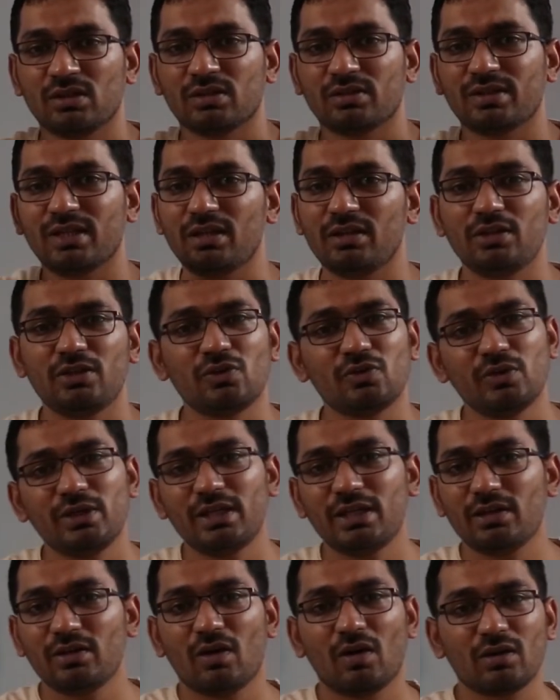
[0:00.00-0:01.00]
Then you
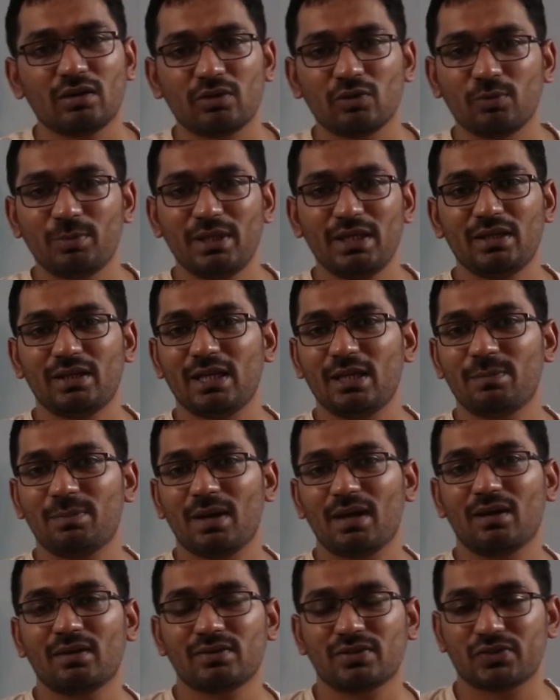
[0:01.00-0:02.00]
need not to keep
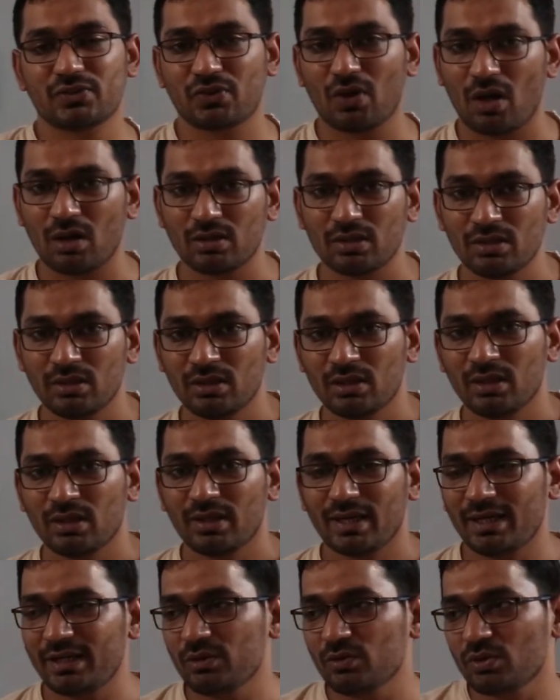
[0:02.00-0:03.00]
a stock,
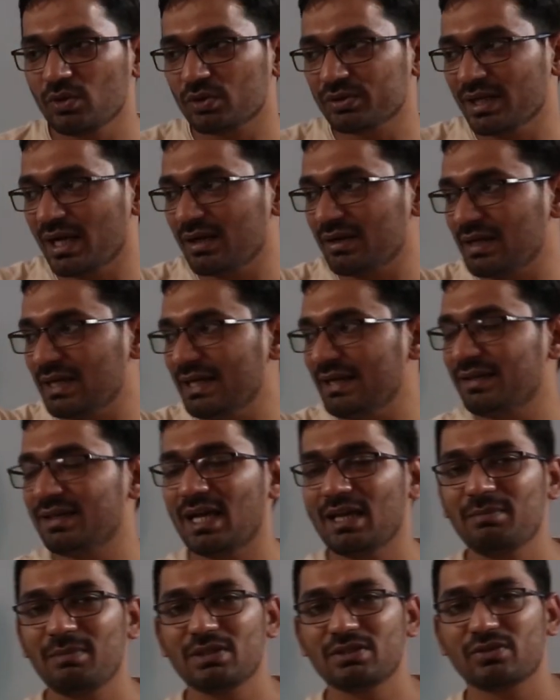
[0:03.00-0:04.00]
and you know that lead
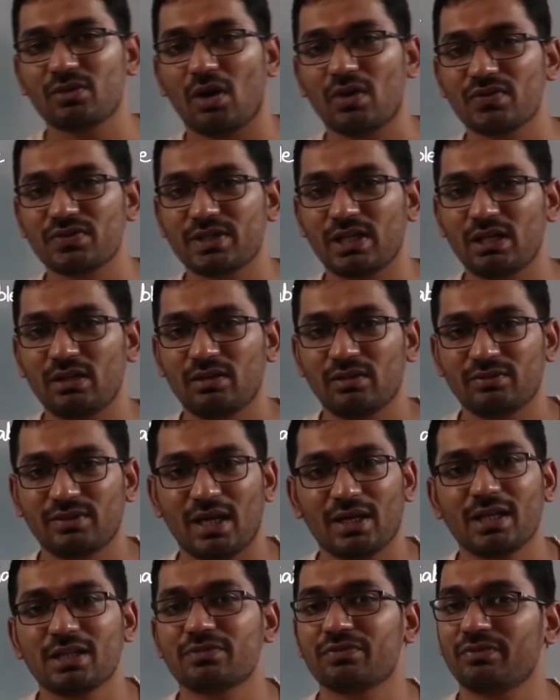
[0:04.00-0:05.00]
time is constant,
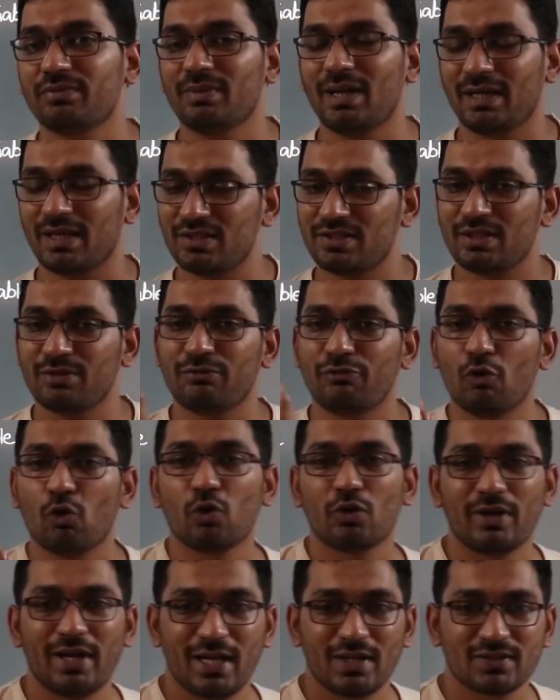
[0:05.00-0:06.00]
that is, let us say,
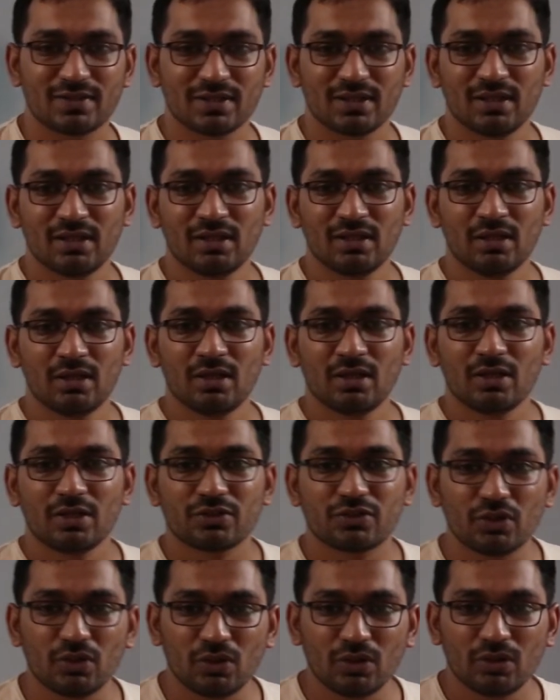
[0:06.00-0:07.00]
4 days.
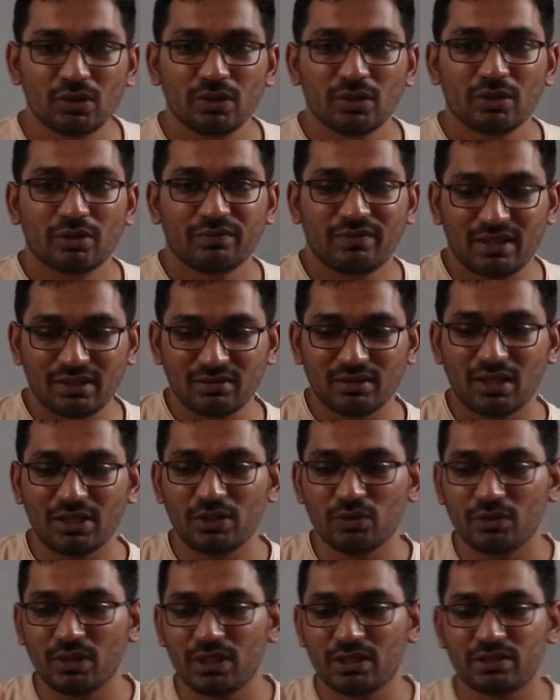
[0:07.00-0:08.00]
So when the
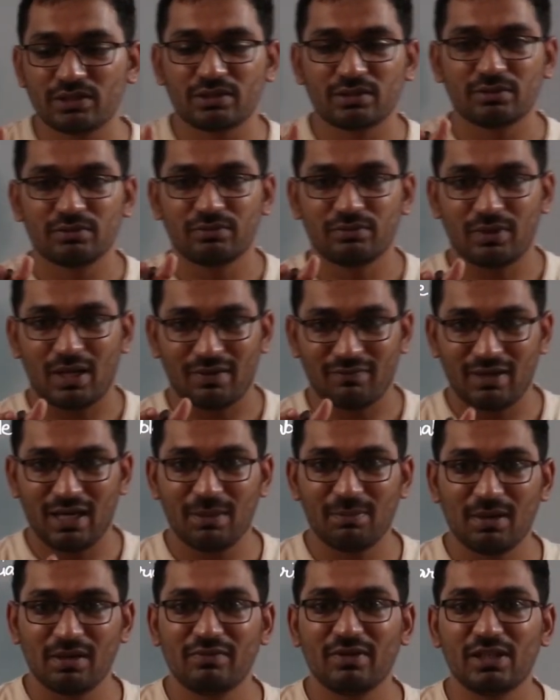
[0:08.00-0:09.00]
units
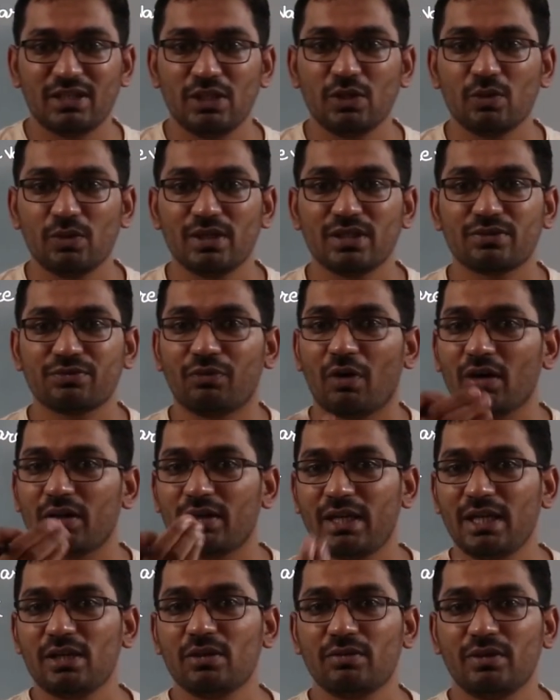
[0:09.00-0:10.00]
available with you is
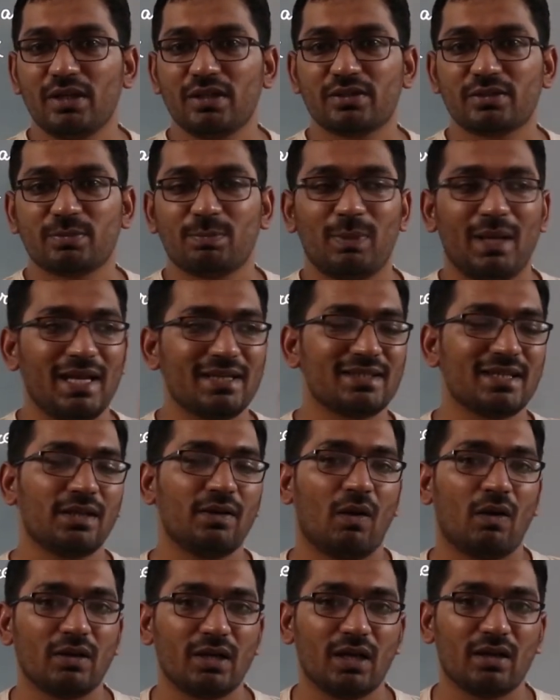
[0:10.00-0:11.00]
40 units, place an
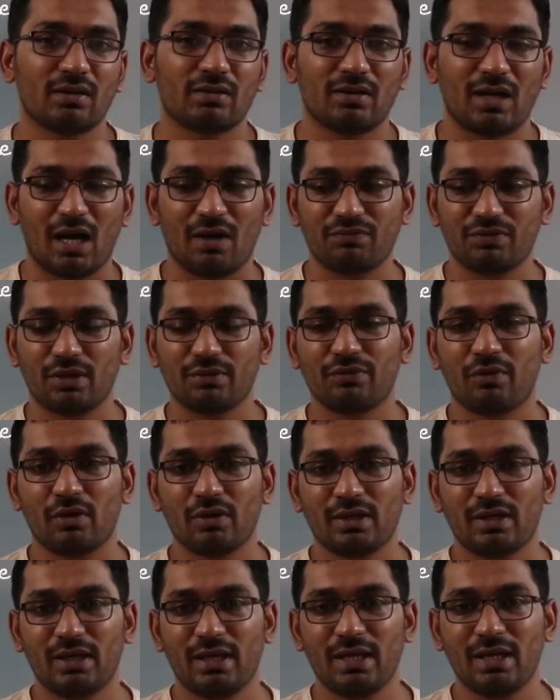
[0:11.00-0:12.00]
order. After
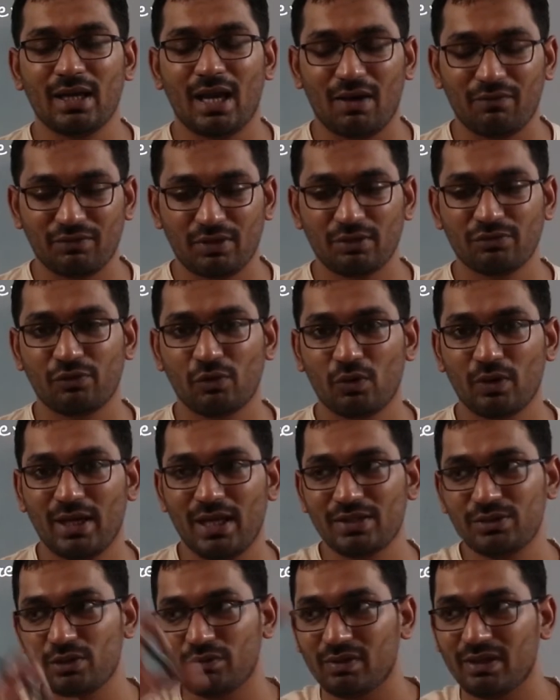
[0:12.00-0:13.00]
4
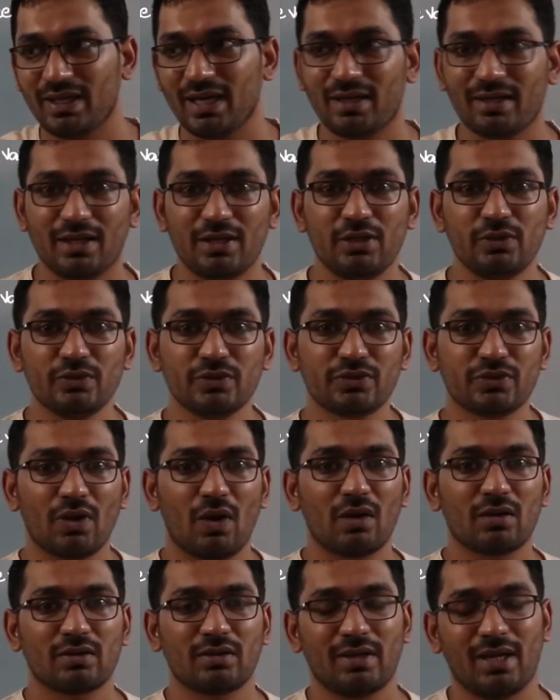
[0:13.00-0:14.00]
days you will get a new
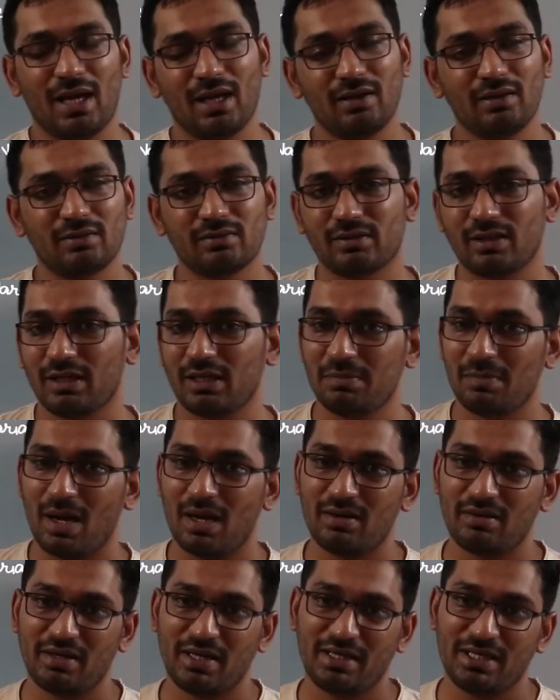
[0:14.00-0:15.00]
stock and the
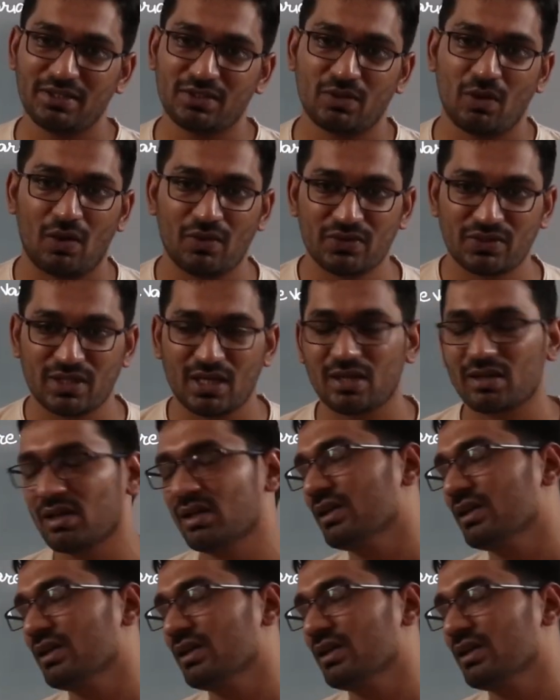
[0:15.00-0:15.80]
demand rate is constant,